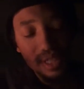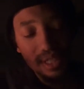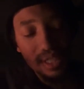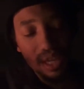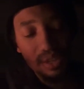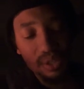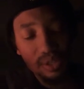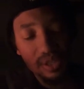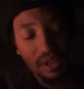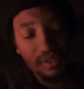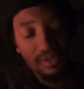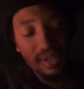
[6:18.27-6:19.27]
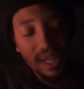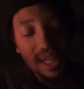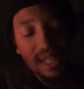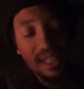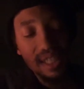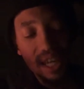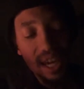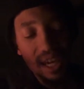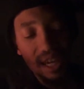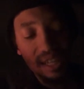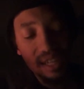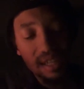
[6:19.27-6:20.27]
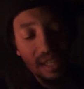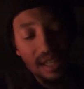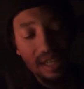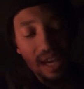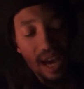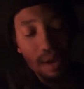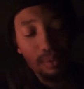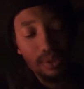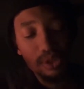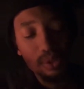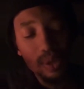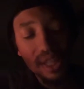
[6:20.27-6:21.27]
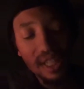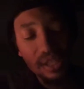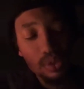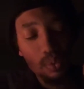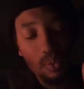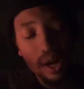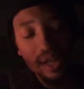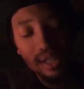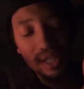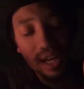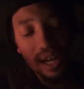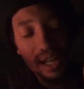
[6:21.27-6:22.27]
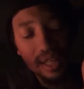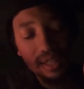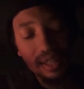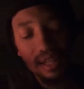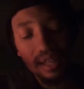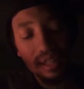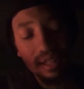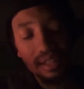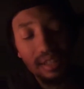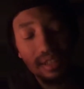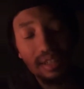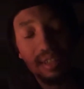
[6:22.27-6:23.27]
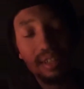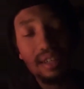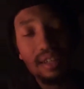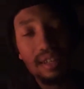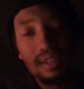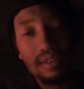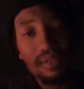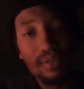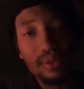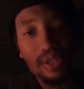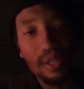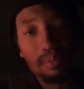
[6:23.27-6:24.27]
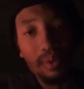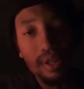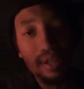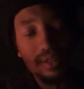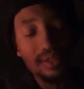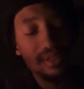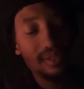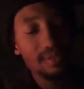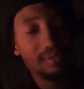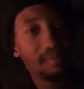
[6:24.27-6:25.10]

Tell yourself, today I will do at least one kind thing for someone else.